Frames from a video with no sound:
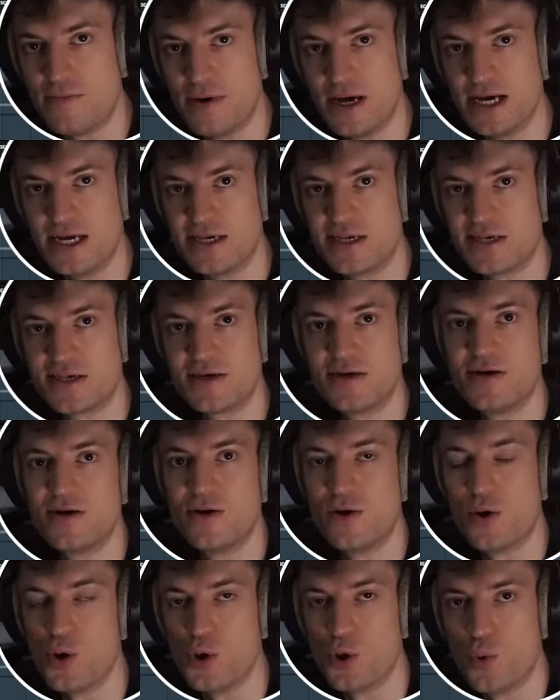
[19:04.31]
bass
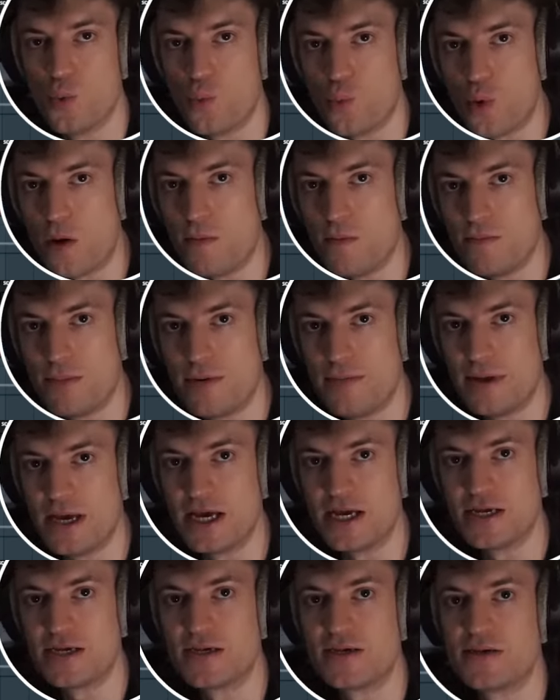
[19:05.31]
or the womp
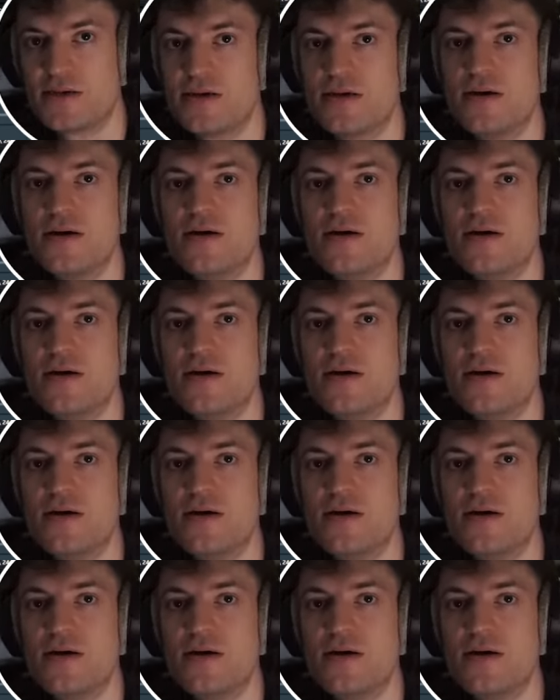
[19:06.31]
bass,